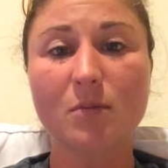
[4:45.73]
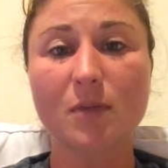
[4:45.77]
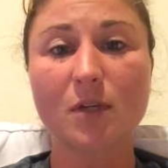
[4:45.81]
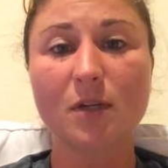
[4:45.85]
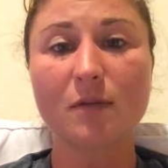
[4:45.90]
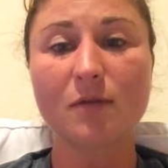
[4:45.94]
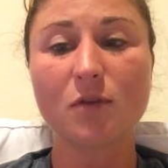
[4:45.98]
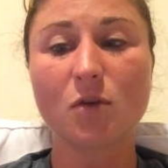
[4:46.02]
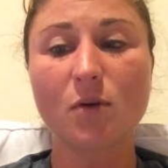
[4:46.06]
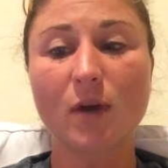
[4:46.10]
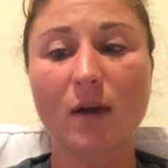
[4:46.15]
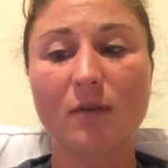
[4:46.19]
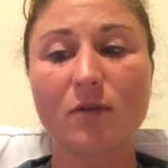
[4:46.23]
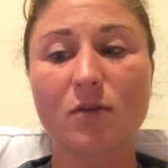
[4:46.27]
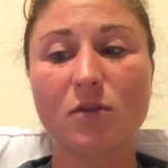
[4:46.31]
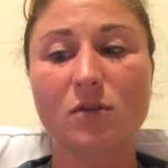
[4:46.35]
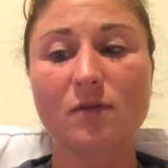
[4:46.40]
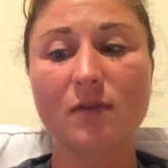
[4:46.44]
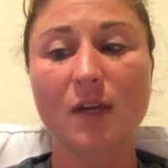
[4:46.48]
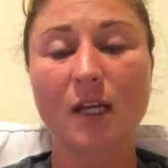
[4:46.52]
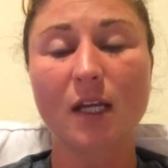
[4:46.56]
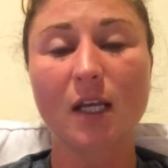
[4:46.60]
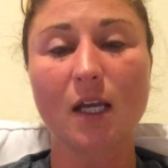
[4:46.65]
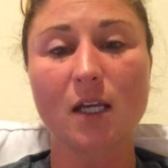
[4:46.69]
But if you have those
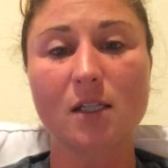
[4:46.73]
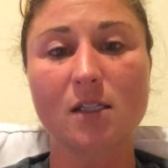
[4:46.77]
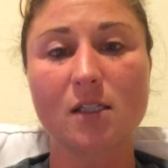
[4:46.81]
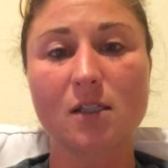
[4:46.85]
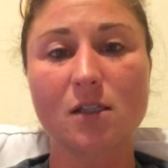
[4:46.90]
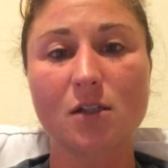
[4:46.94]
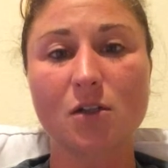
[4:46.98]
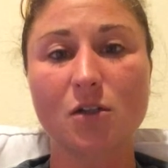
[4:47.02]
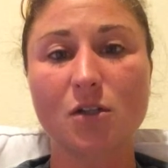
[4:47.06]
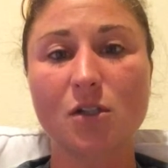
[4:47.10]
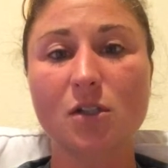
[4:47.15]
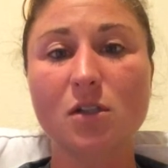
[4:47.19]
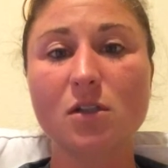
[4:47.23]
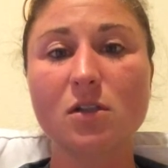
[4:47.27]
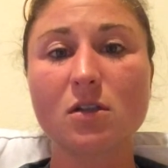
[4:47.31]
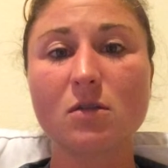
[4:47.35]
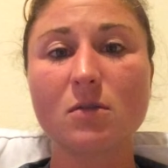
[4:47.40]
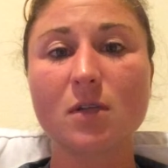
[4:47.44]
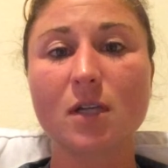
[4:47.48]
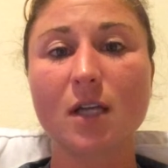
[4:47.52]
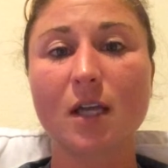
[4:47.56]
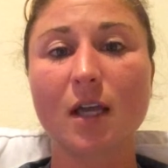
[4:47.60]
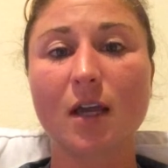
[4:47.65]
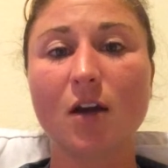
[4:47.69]
fatty acids in your
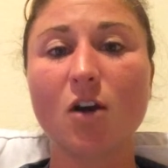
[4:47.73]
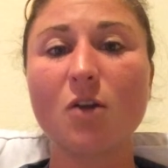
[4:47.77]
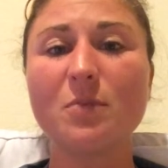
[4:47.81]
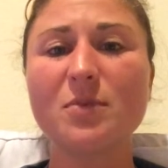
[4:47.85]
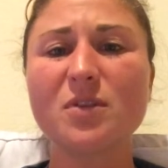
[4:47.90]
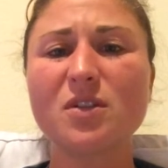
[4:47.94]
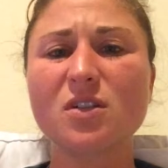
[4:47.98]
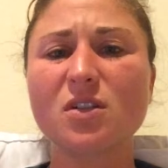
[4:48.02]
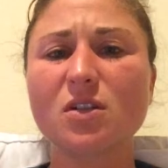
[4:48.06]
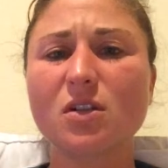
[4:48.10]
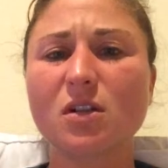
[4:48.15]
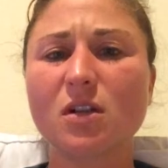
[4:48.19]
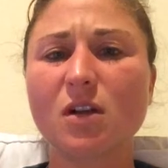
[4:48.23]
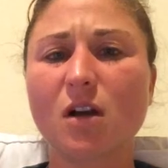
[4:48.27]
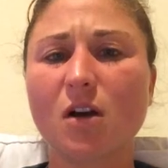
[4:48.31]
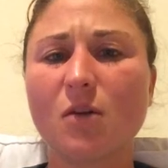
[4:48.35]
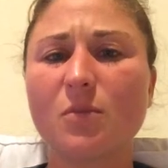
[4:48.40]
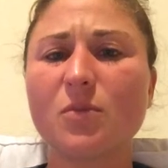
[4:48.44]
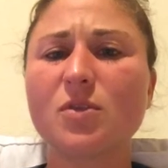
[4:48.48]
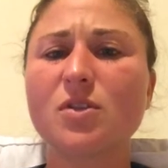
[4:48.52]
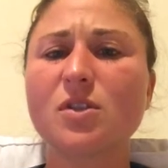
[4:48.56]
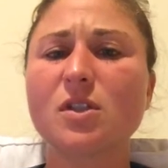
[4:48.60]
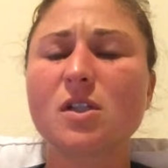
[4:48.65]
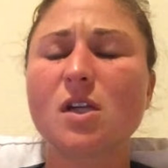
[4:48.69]
system, then it helps to
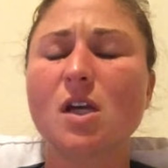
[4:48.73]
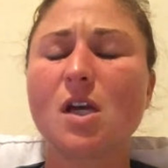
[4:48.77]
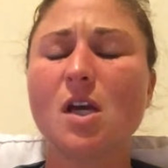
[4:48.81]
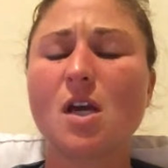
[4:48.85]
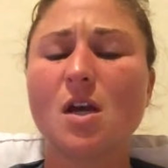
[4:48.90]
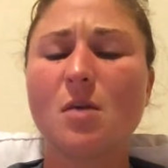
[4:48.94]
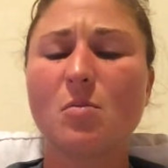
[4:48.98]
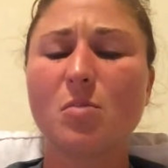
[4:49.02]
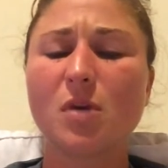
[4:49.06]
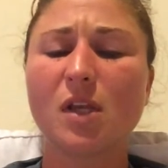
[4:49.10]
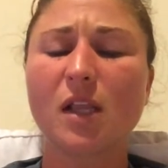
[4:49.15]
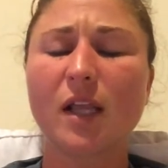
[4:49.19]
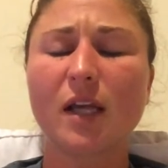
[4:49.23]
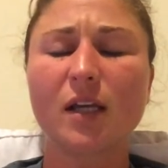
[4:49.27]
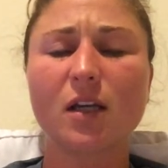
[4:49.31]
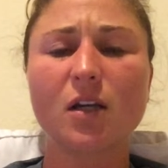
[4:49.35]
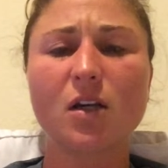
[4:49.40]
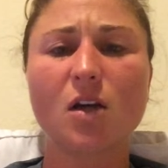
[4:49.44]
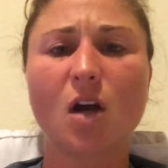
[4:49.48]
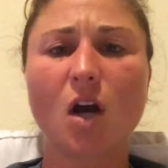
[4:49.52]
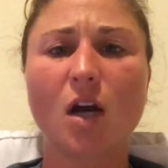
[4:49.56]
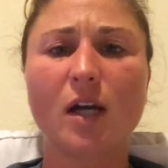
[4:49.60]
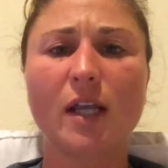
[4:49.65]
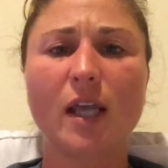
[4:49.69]
almost be like a
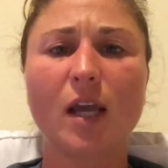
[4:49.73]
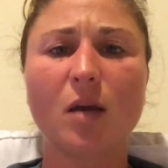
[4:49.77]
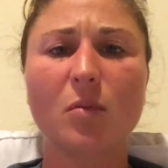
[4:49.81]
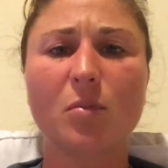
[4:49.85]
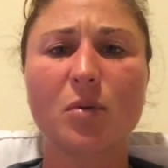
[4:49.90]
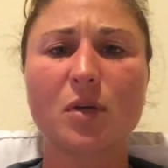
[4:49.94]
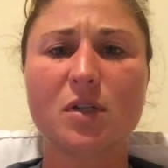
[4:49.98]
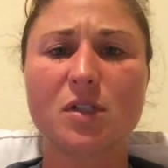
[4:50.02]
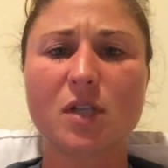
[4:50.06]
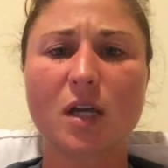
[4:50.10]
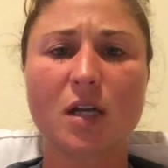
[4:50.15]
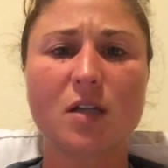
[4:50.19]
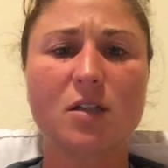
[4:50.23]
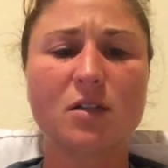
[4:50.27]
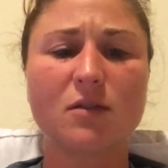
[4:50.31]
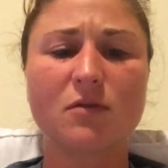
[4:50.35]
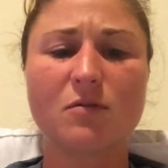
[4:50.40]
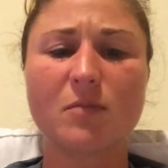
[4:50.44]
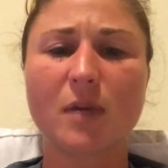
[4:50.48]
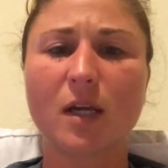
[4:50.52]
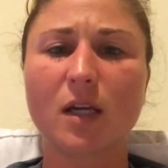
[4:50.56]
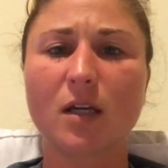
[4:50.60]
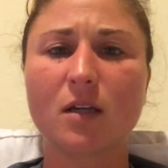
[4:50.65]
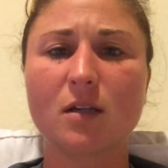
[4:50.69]
cardiac protective
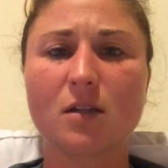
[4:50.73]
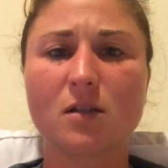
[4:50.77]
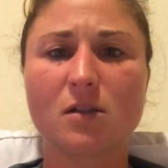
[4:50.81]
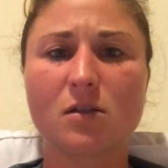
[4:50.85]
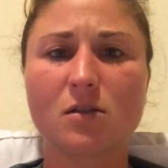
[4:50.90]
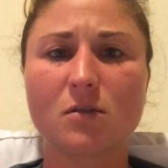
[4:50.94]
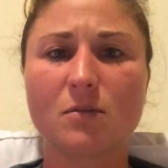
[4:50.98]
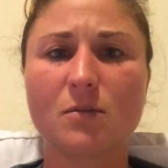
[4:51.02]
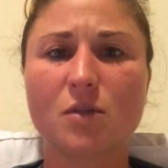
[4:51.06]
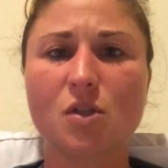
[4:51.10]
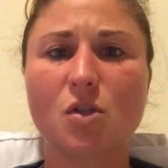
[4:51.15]
mechanism.